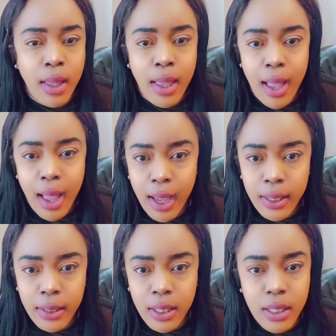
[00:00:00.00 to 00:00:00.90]

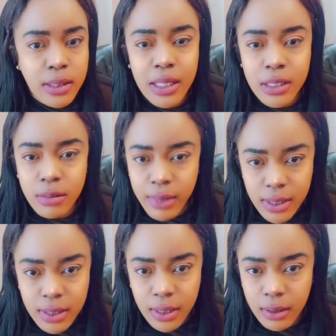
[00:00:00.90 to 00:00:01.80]
IDs is
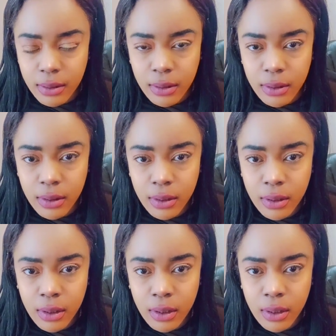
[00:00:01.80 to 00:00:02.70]
missing.
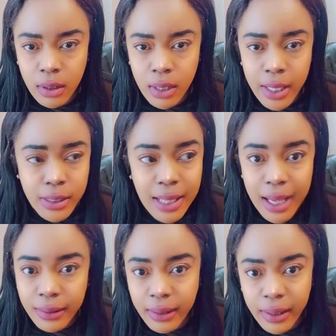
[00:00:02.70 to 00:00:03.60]
It's
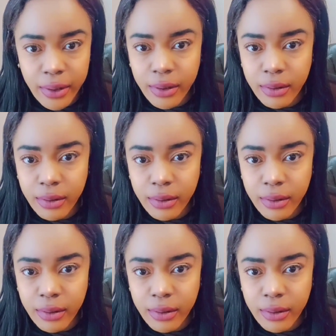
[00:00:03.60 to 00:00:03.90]
not there.